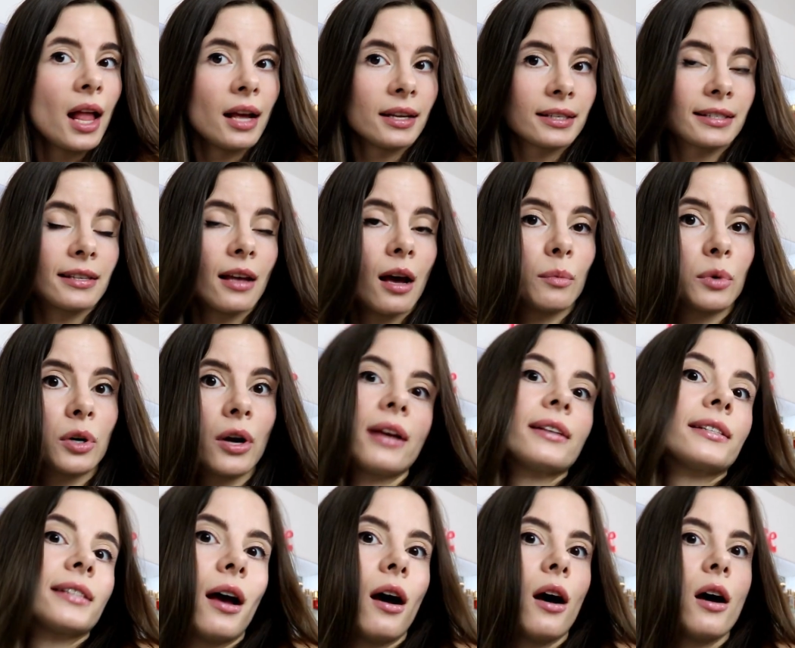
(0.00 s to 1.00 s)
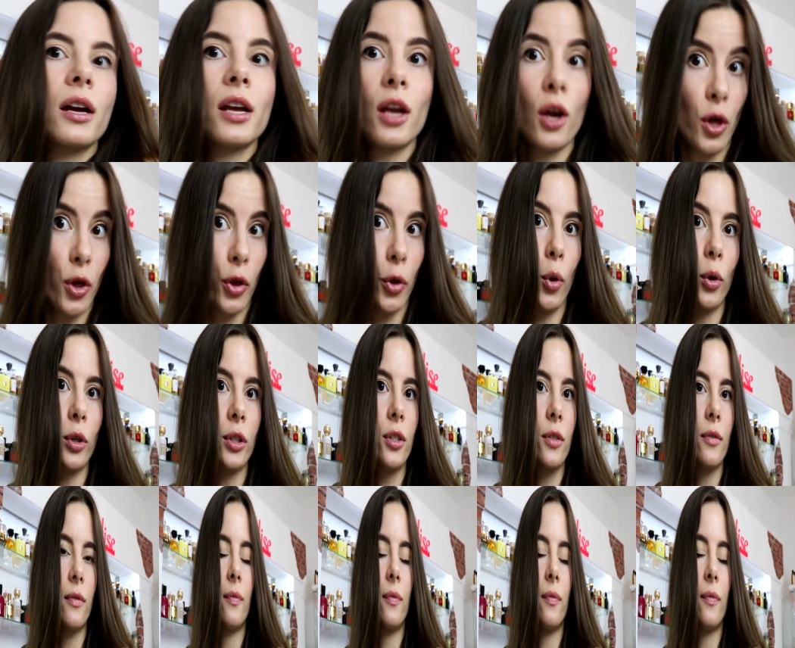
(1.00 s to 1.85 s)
summer as I thought.